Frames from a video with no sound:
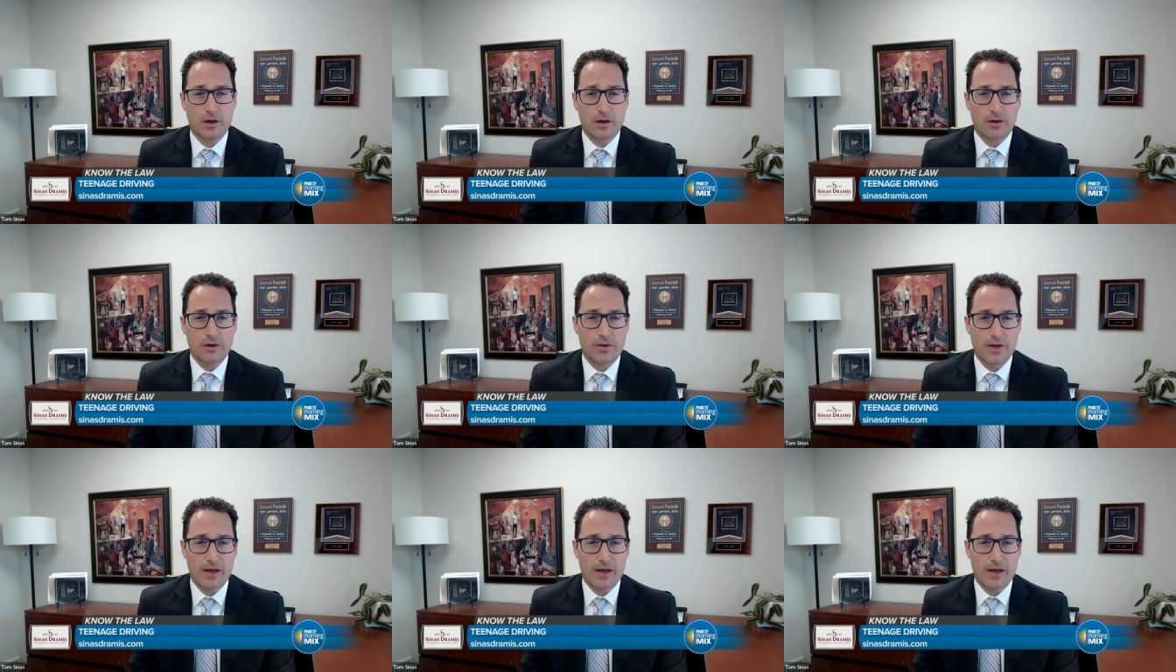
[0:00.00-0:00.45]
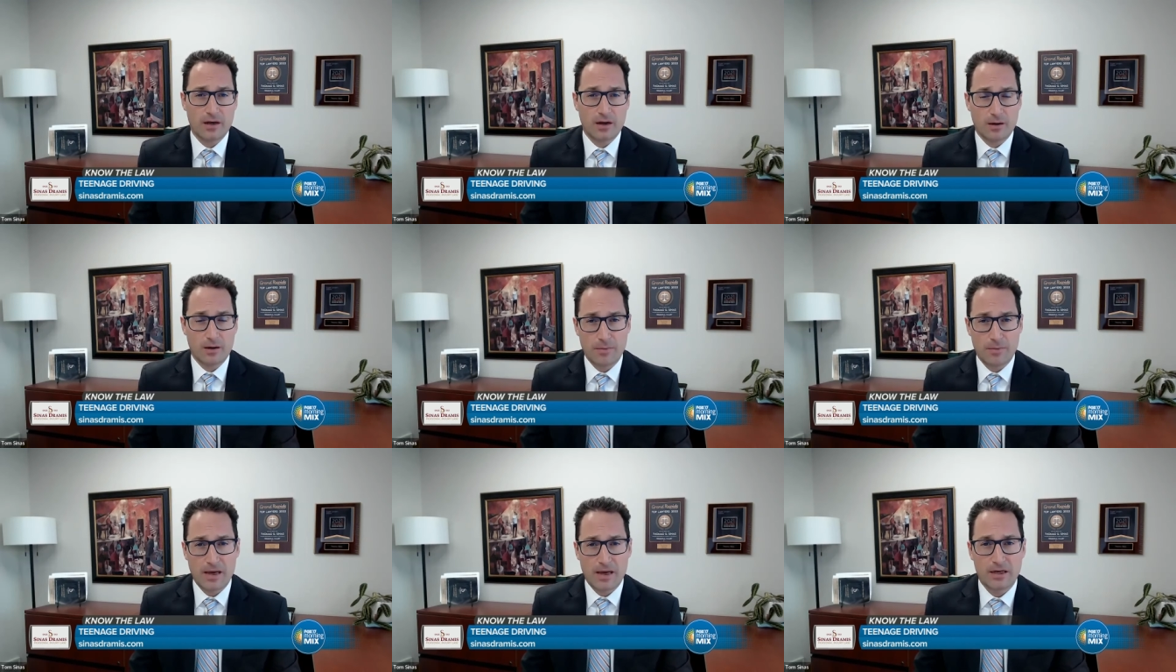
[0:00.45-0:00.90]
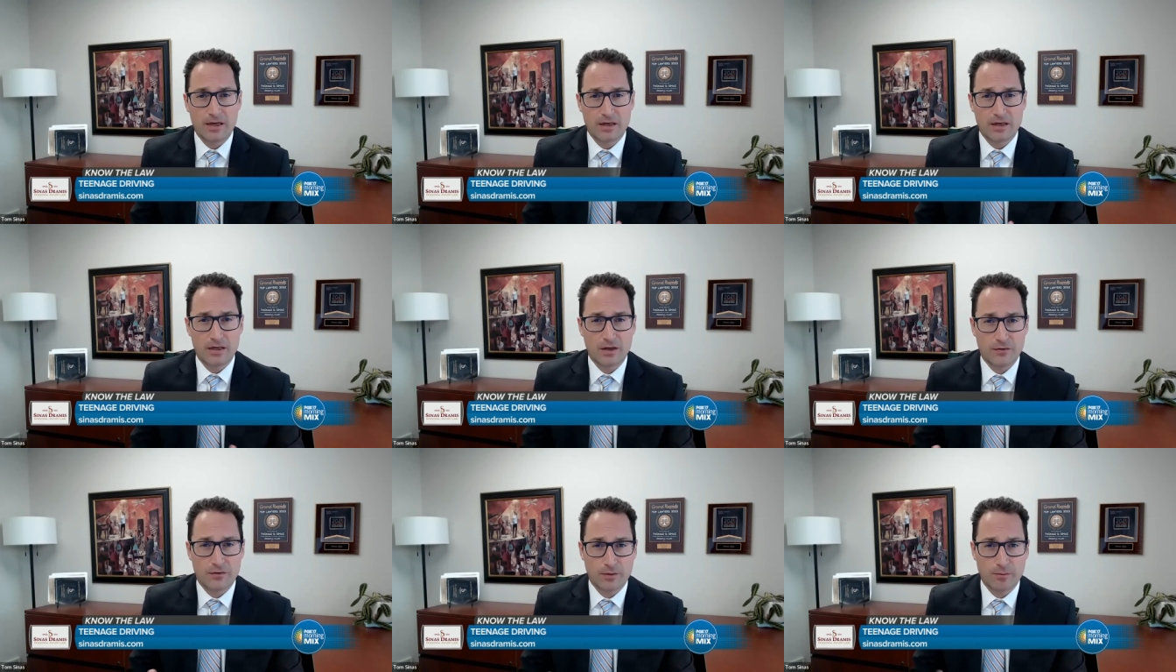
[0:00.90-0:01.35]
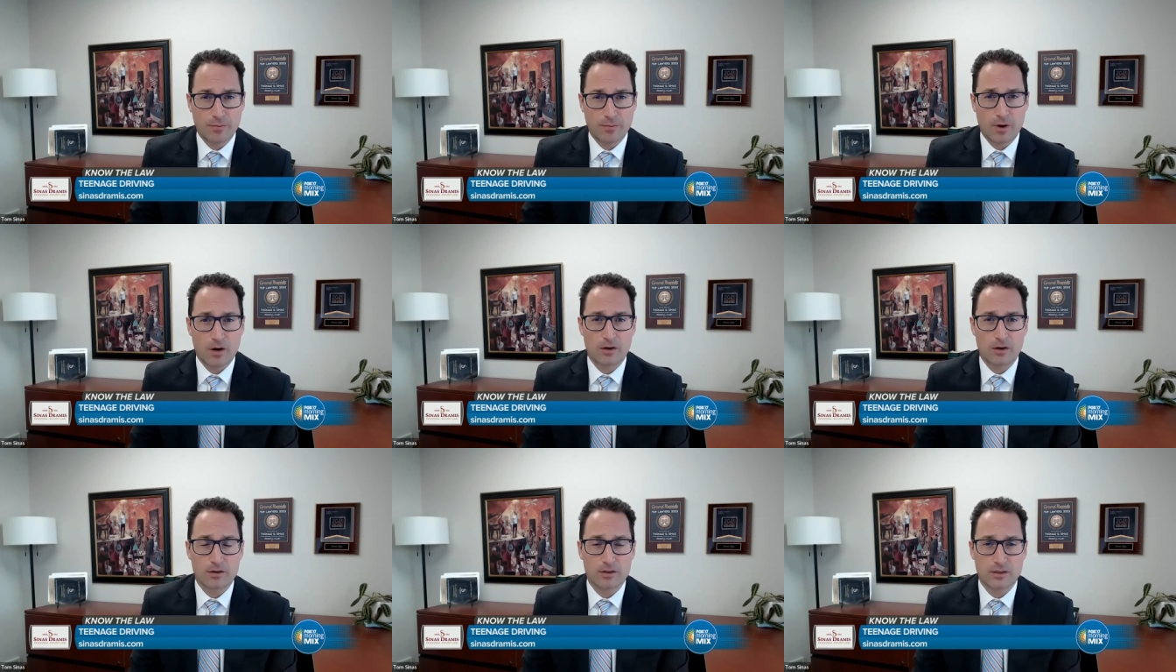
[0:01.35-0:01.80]
that amended different
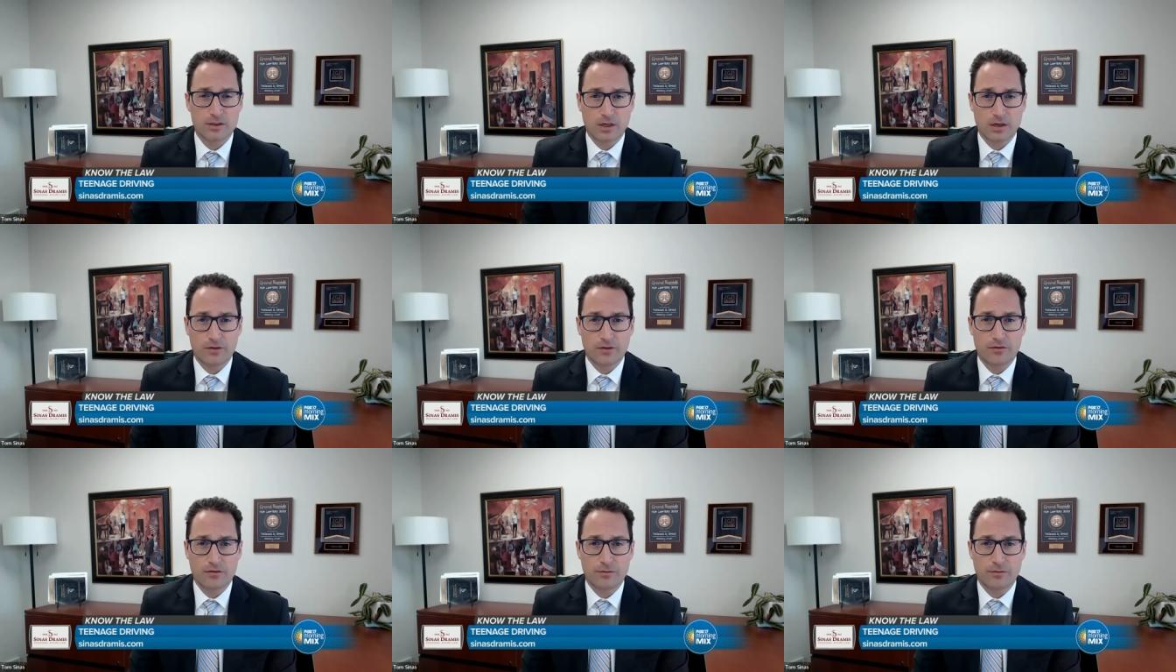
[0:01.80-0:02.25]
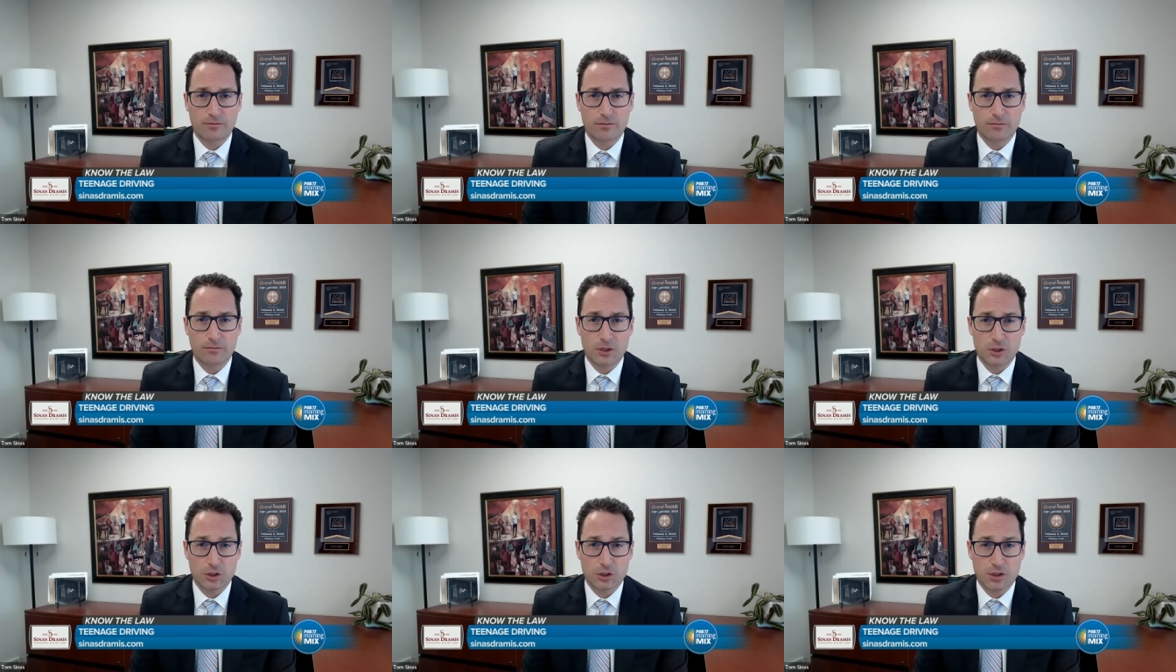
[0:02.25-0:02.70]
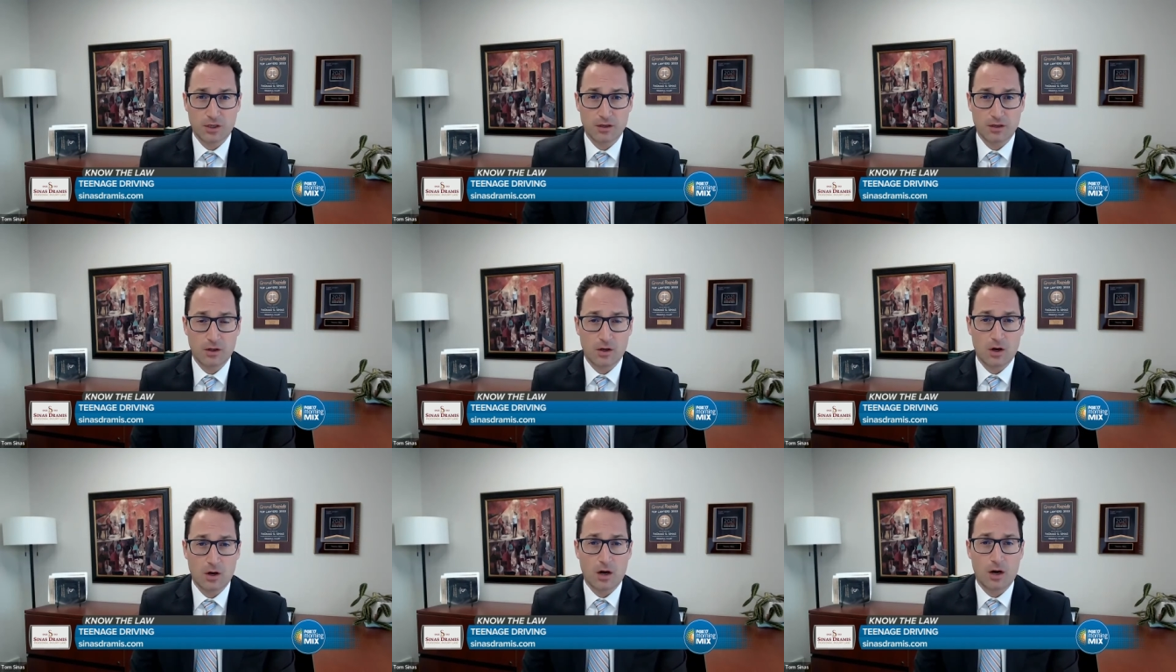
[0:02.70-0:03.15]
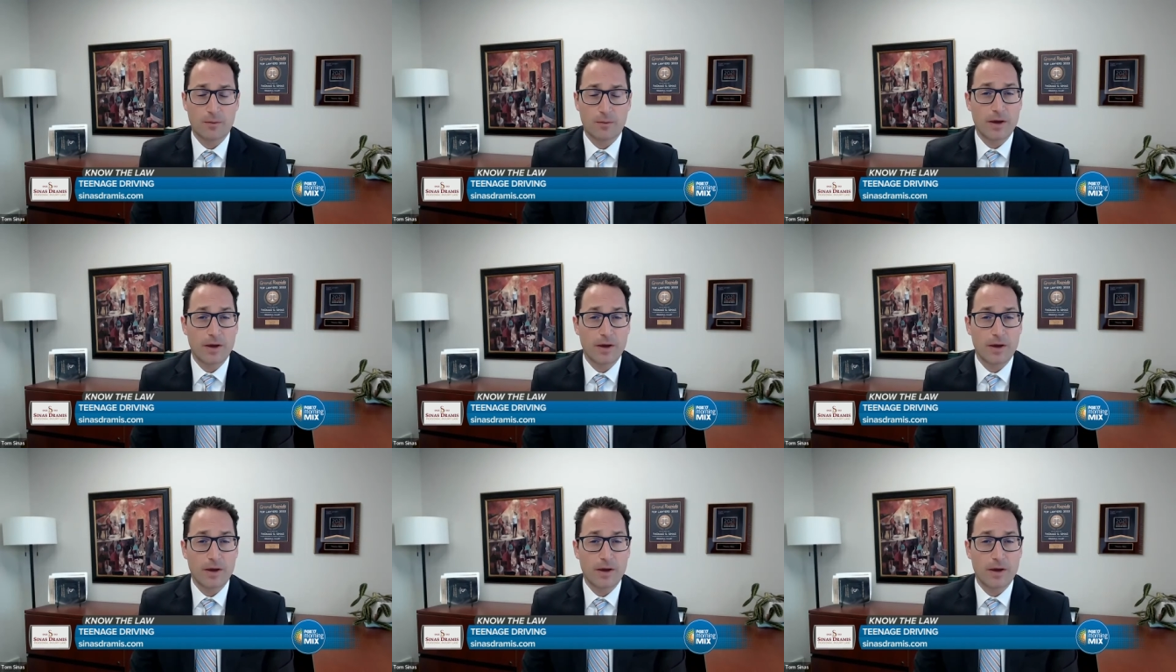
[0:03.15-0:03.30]
parts of Michigan law.